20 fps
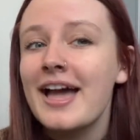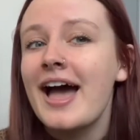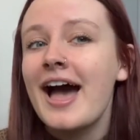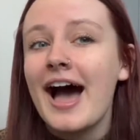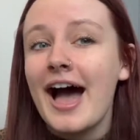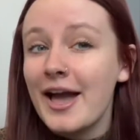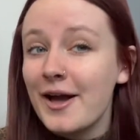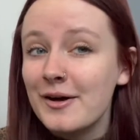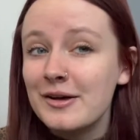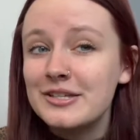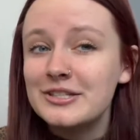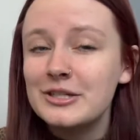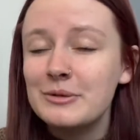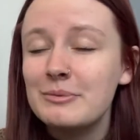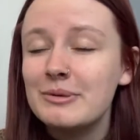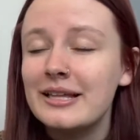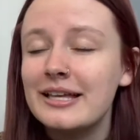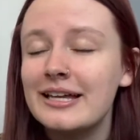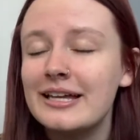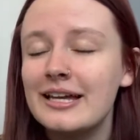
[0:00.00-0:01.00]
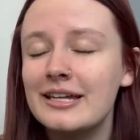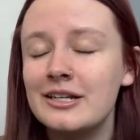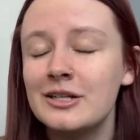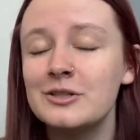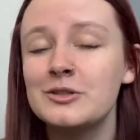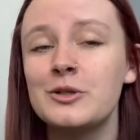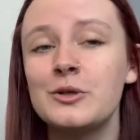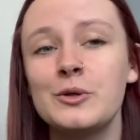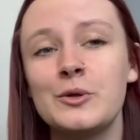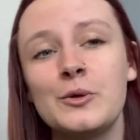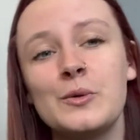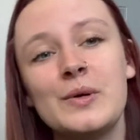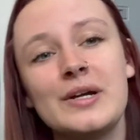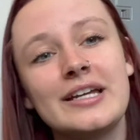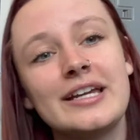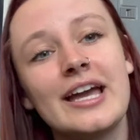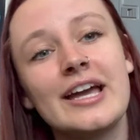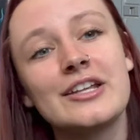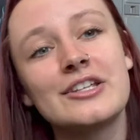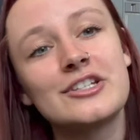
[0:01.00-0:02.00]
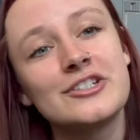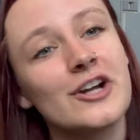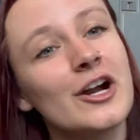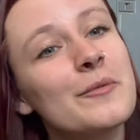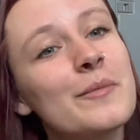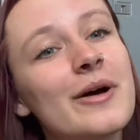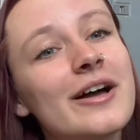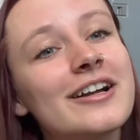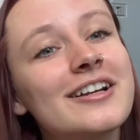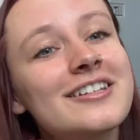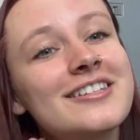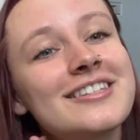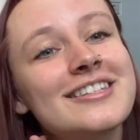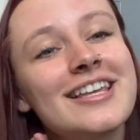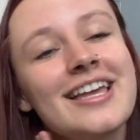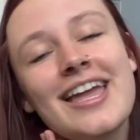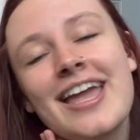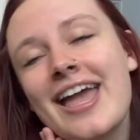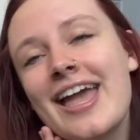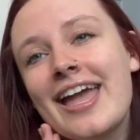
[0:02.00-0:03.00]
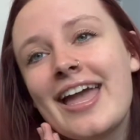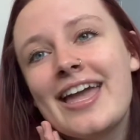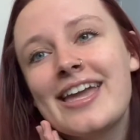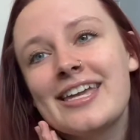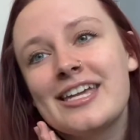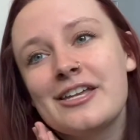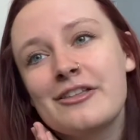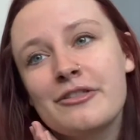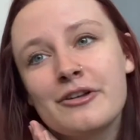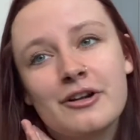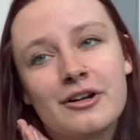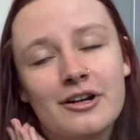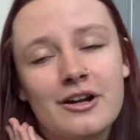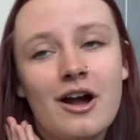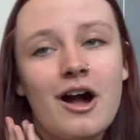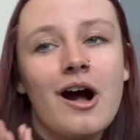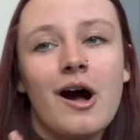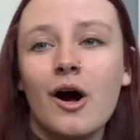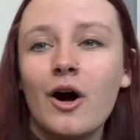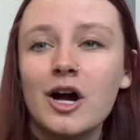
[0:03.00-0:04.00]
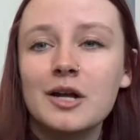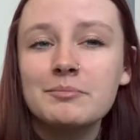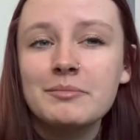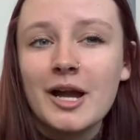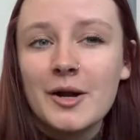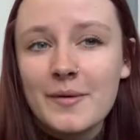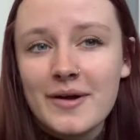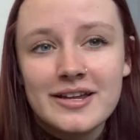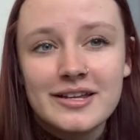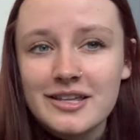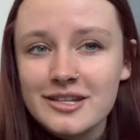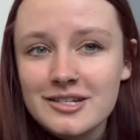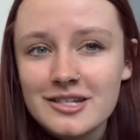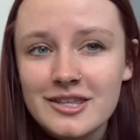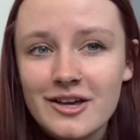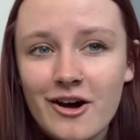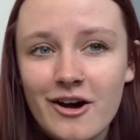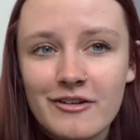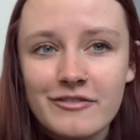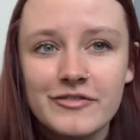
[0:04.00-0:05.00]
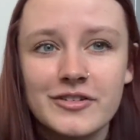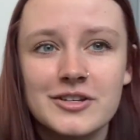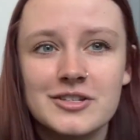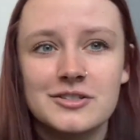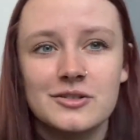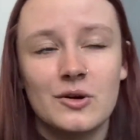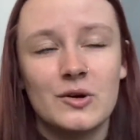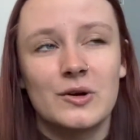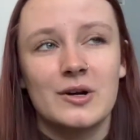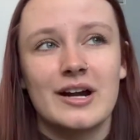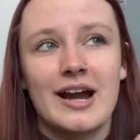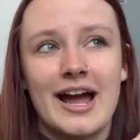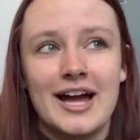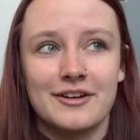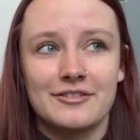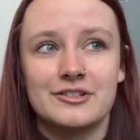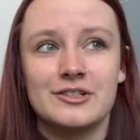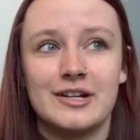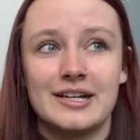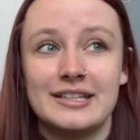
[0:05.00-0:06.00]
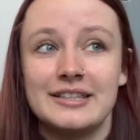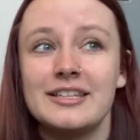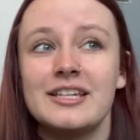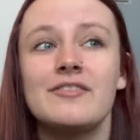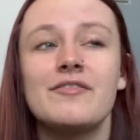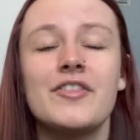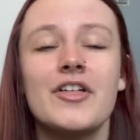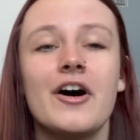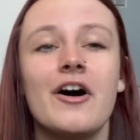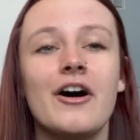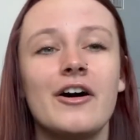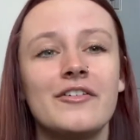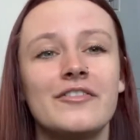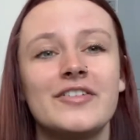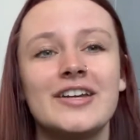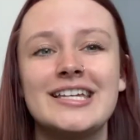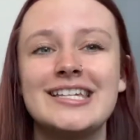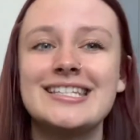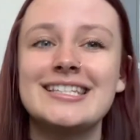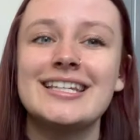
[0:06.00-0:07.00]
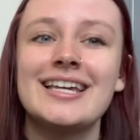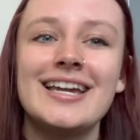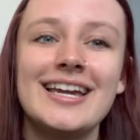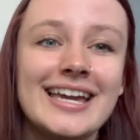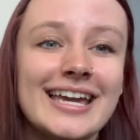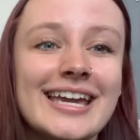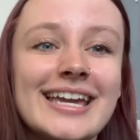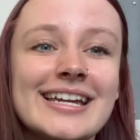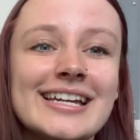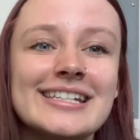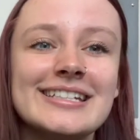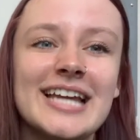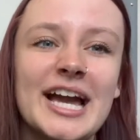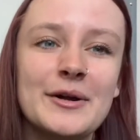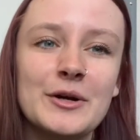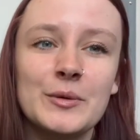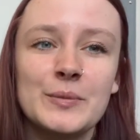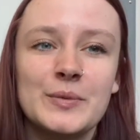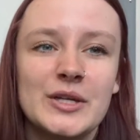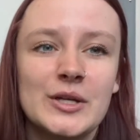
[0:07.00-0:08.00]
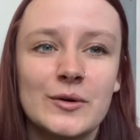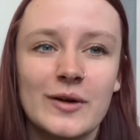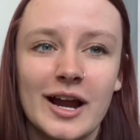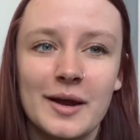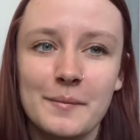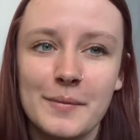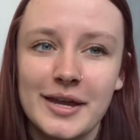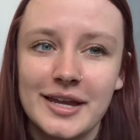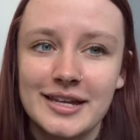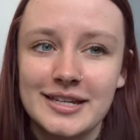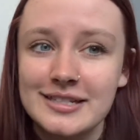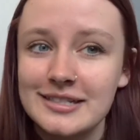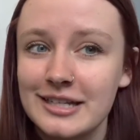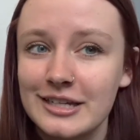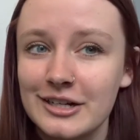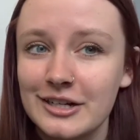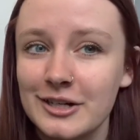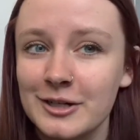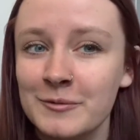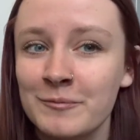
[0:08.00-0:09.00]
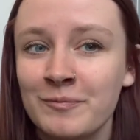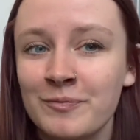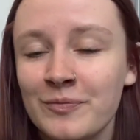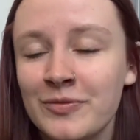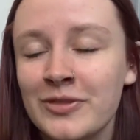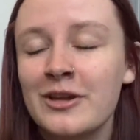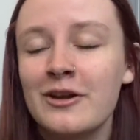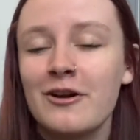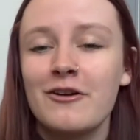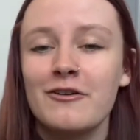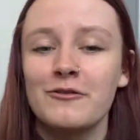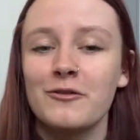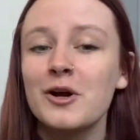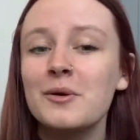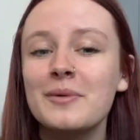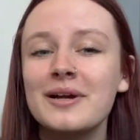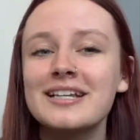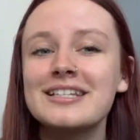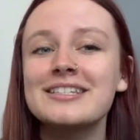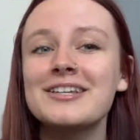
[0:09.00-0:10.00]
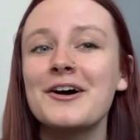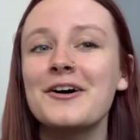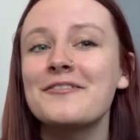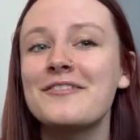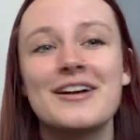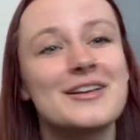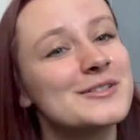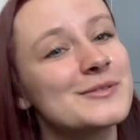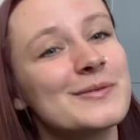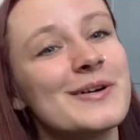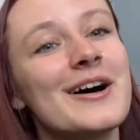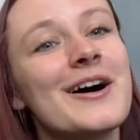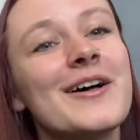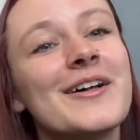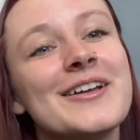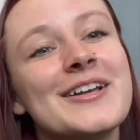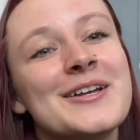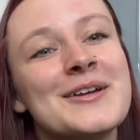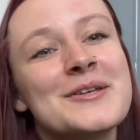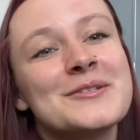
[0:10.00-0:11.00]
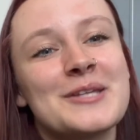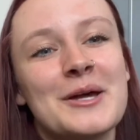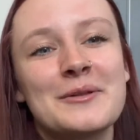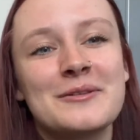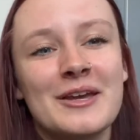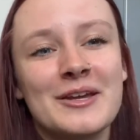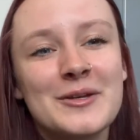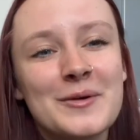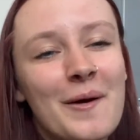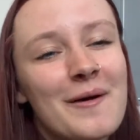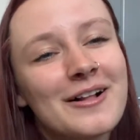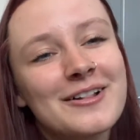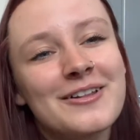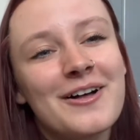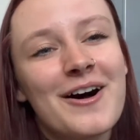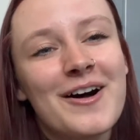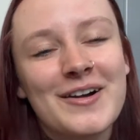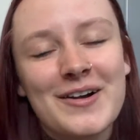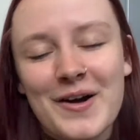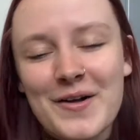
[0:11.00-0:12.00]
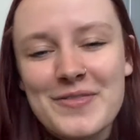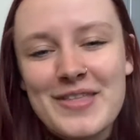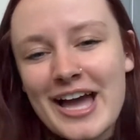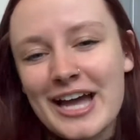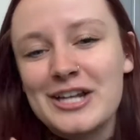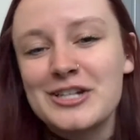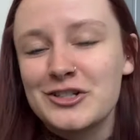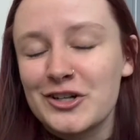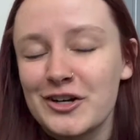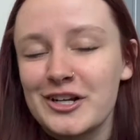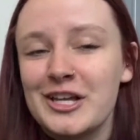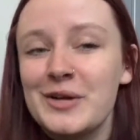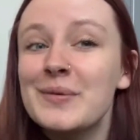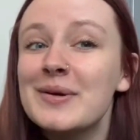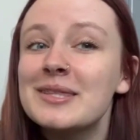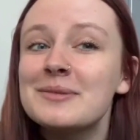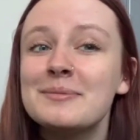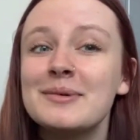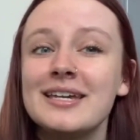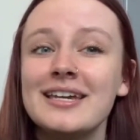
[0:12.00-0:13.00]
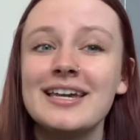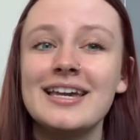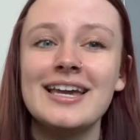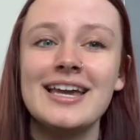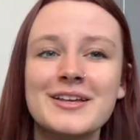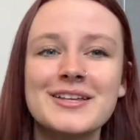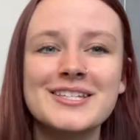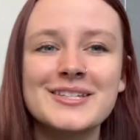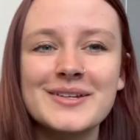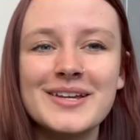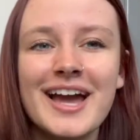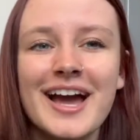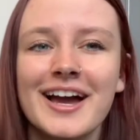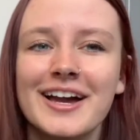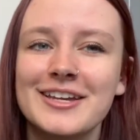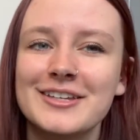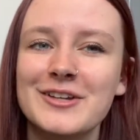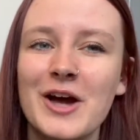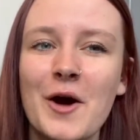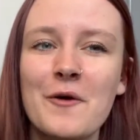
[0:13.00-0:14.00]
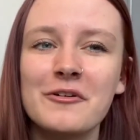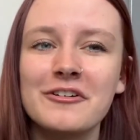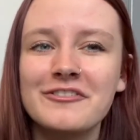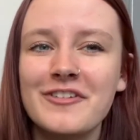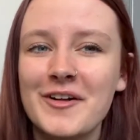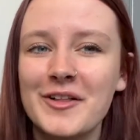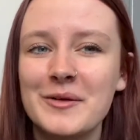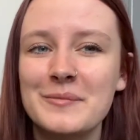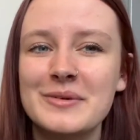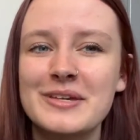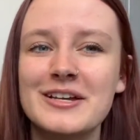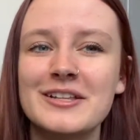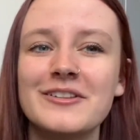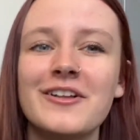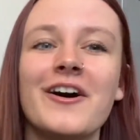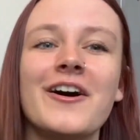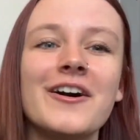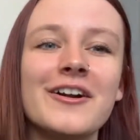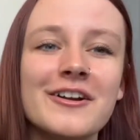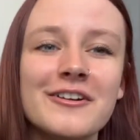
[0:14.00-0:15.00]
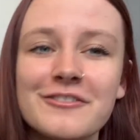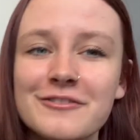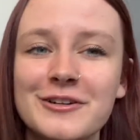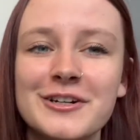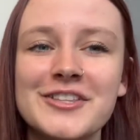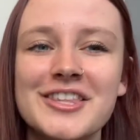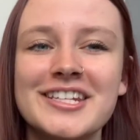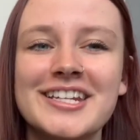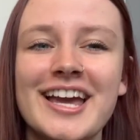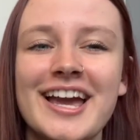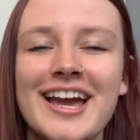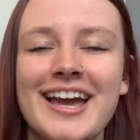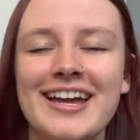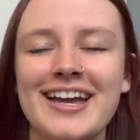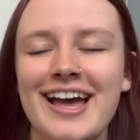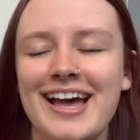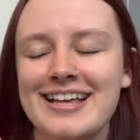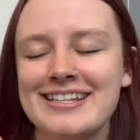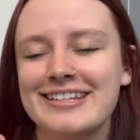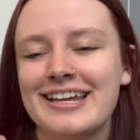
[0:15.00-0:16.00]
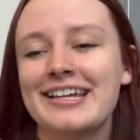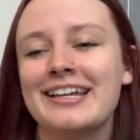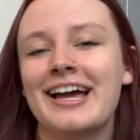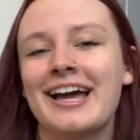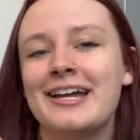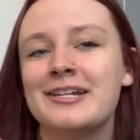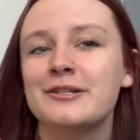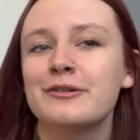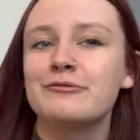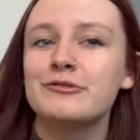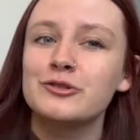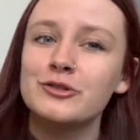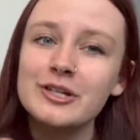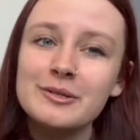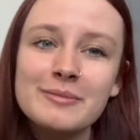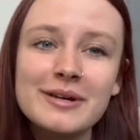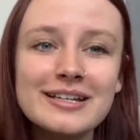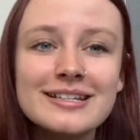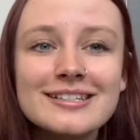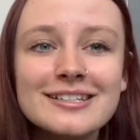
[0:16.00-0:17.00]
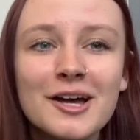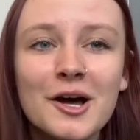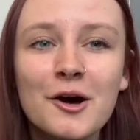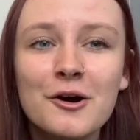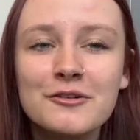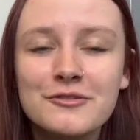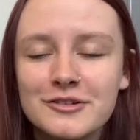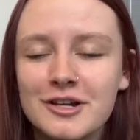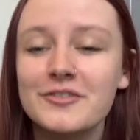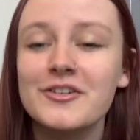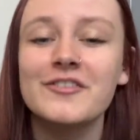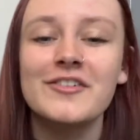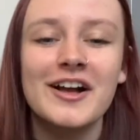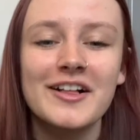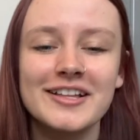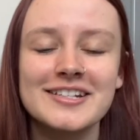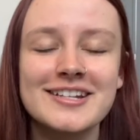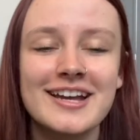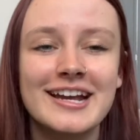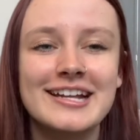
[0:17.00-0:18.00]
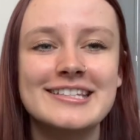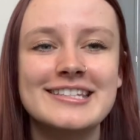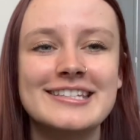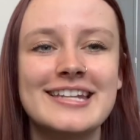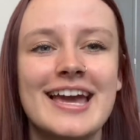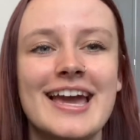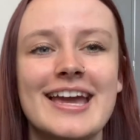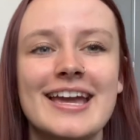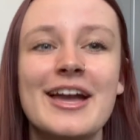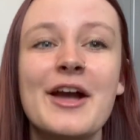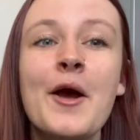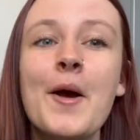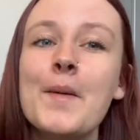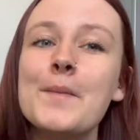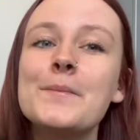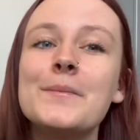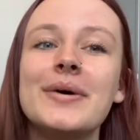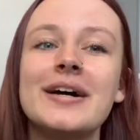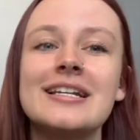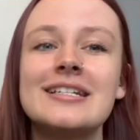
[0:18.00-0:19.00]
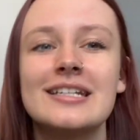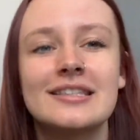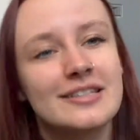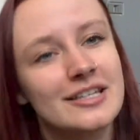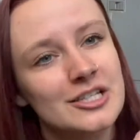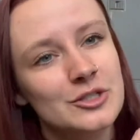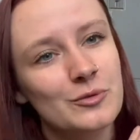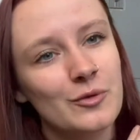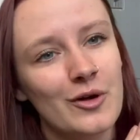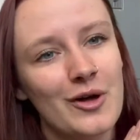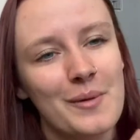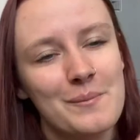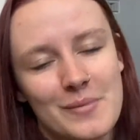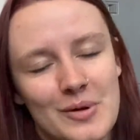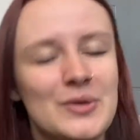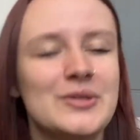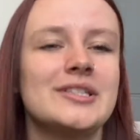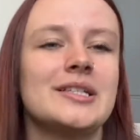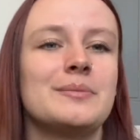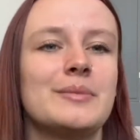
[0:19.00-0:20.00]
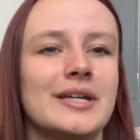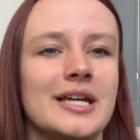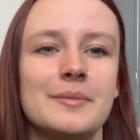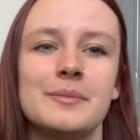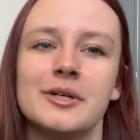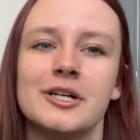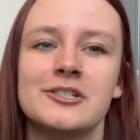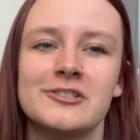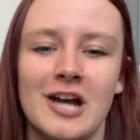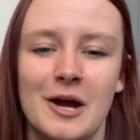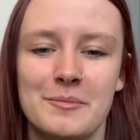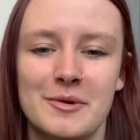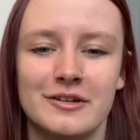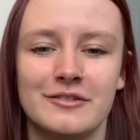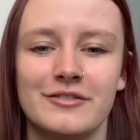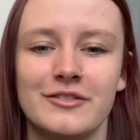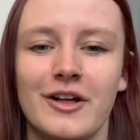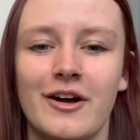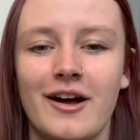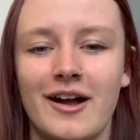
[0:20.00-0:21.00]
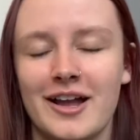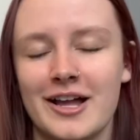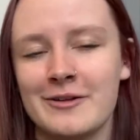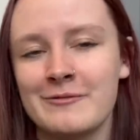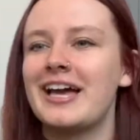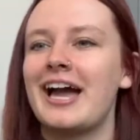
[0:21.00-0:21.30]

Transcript: I also plan to get Starbucks either on my way into the office or after I leave the office, and I will be grabbing a dinner for myself as well. So I'll take you all along on that journey with me. So yeah, y'all will follow me along for the day as I kind of treat myself for Valentine's Day, but this will mostly be a book shopping vlog.